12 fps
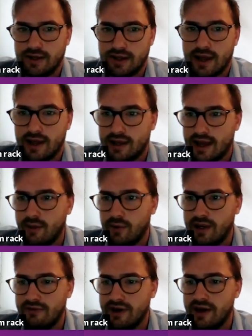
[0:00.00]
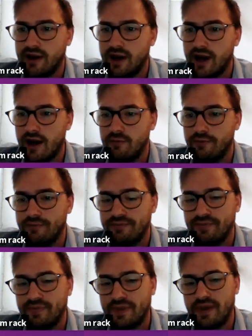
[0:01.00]
can we give it a go?
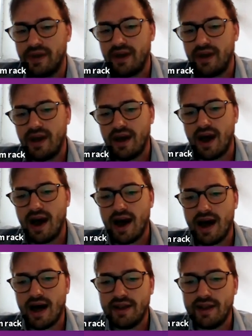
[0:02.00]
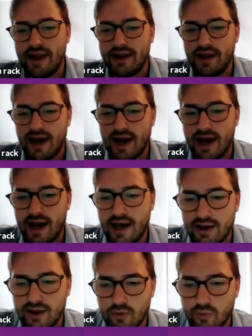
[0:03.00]
And then
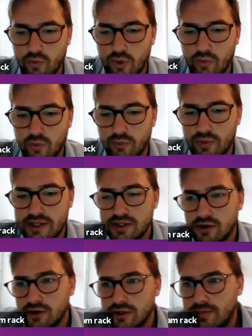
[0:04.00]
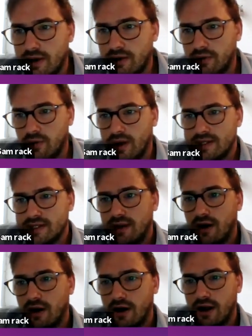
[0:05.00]
what will be talked about quite a
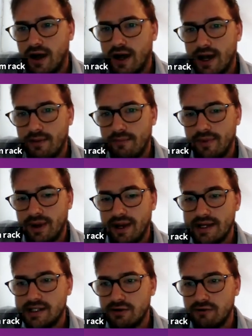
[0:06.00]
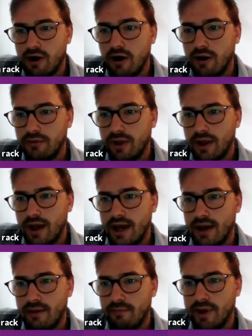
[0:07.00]
lot later on
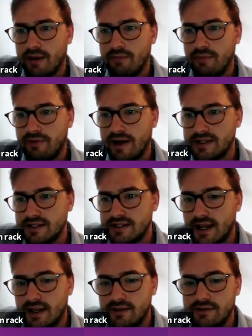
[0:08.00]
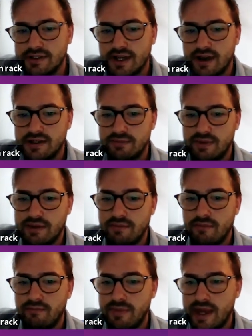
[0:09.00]
by Professor Salo is going to
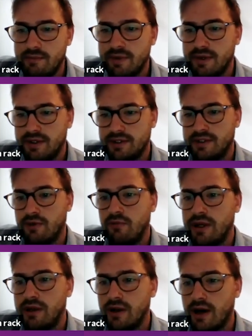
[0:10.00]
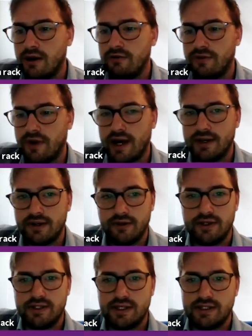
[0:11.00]
be MIB. So we know that
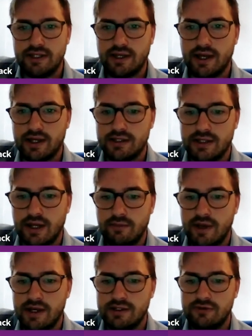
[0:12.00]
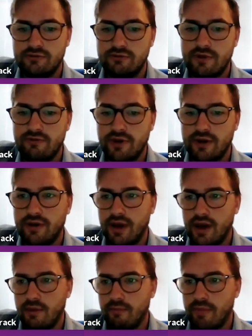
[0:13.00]
adenoid cystic carcinoma is driven
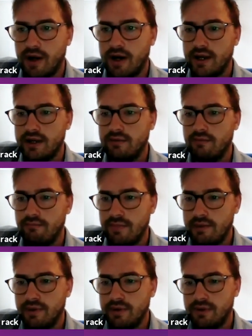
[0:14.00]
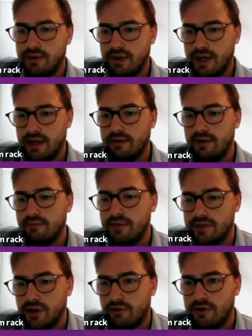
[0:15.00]
by MIB in the
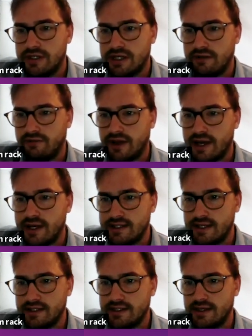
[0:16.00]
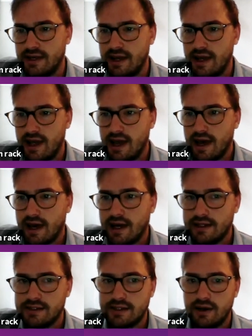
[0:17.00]
majority of cases.
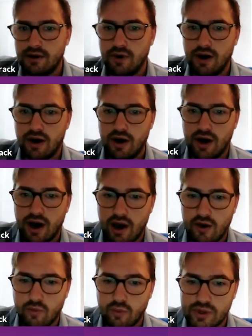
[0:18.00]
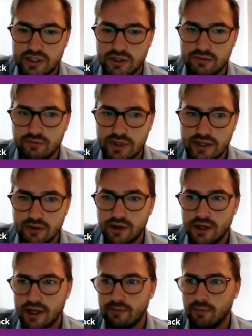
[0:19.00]
And so we should be
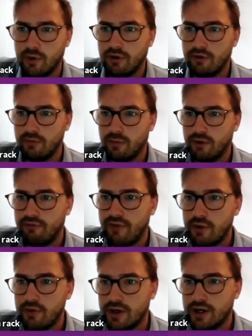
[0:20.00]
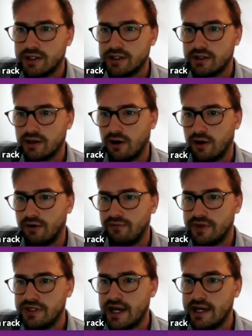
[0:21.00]
looking more focused on
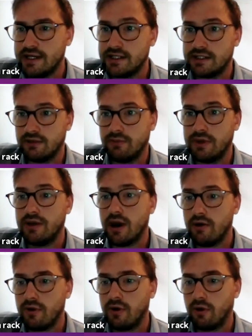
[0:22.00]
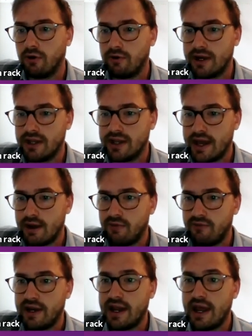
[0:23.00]
the changes that we know are already there
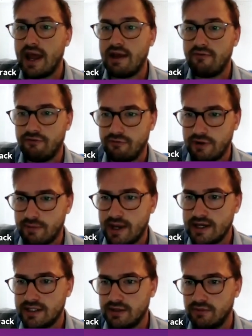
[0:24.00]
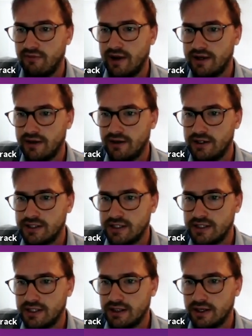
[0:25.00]
within every patient with adenoid
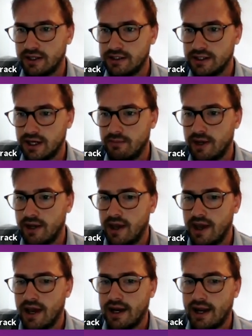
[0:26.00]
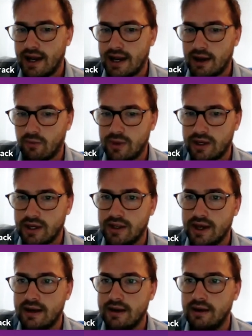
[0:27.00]
cystic carcinoma and how we can
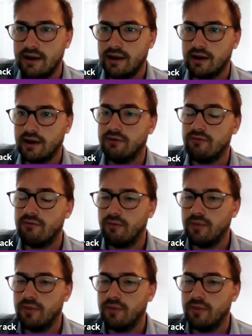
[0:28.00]
then kind of,